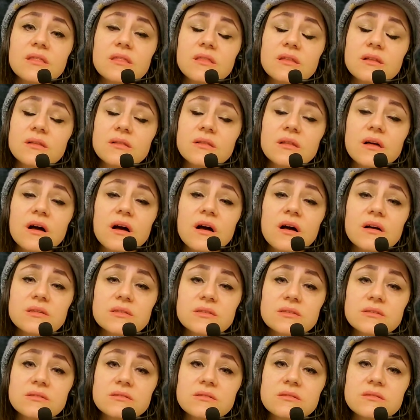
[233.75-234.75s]
the
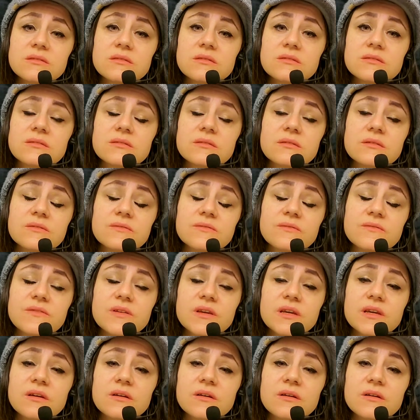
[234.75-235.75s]
loss, the
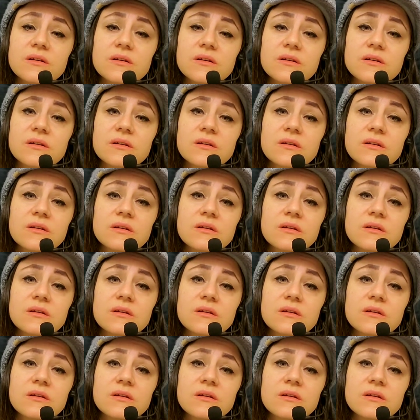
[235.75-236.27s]
fear,